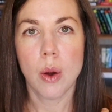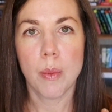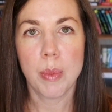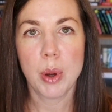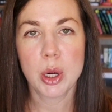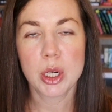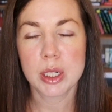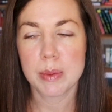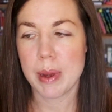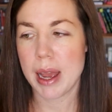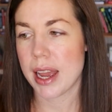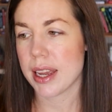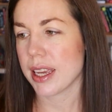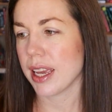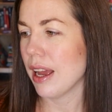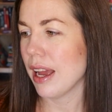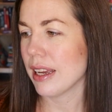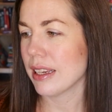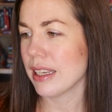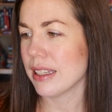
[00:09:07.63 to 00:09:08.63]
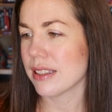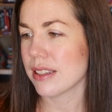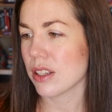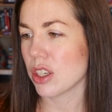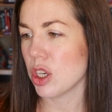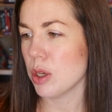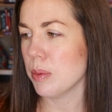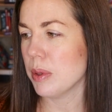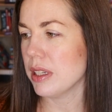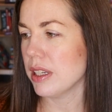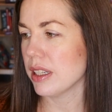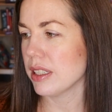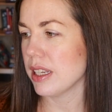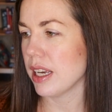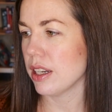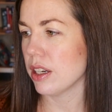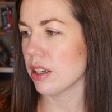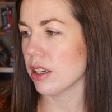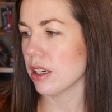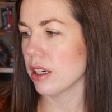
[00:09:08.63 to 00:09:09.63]
push back against the Cuban
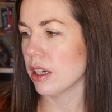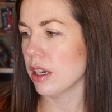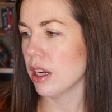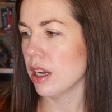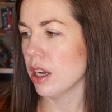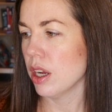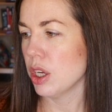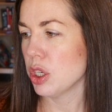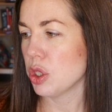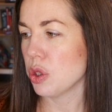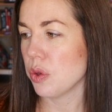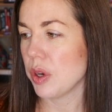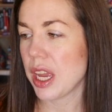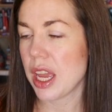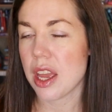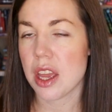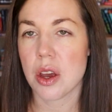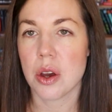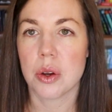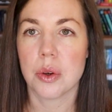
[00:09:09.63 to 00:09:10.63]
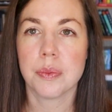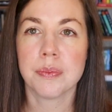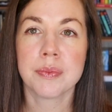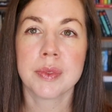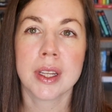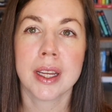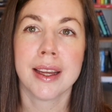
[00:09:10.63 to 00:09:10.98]
dictator, Trujillo.